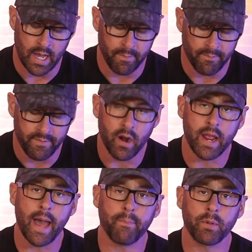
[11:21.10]
I'm very
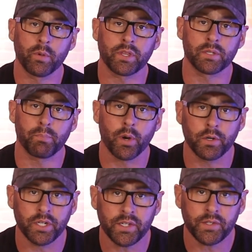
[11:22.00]
happy with this
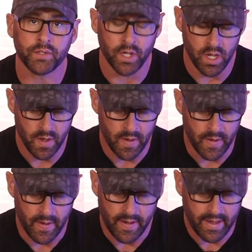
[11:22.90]
purchase.
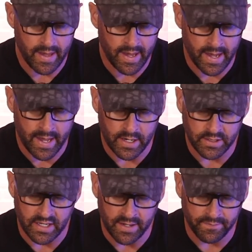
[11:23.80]

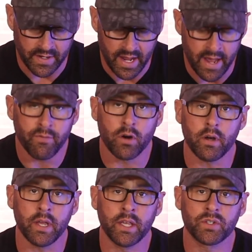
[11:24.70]
And if it
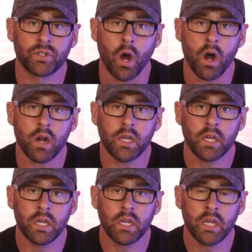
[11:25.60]
ever is dark
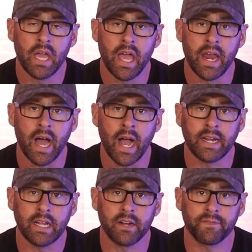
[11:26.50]
and I
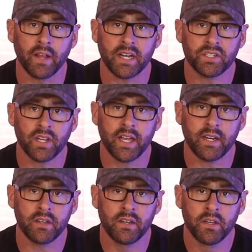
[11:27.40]
need a
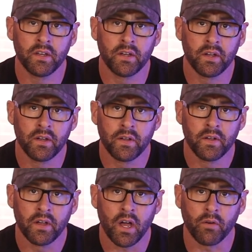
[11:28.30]
flashlight,
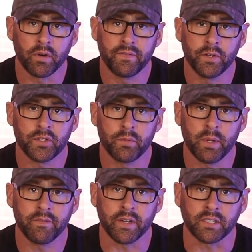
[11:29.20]
I'll refuse to
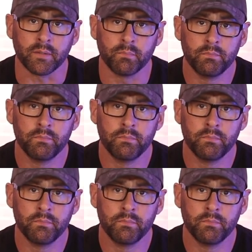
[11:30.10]
be a victim.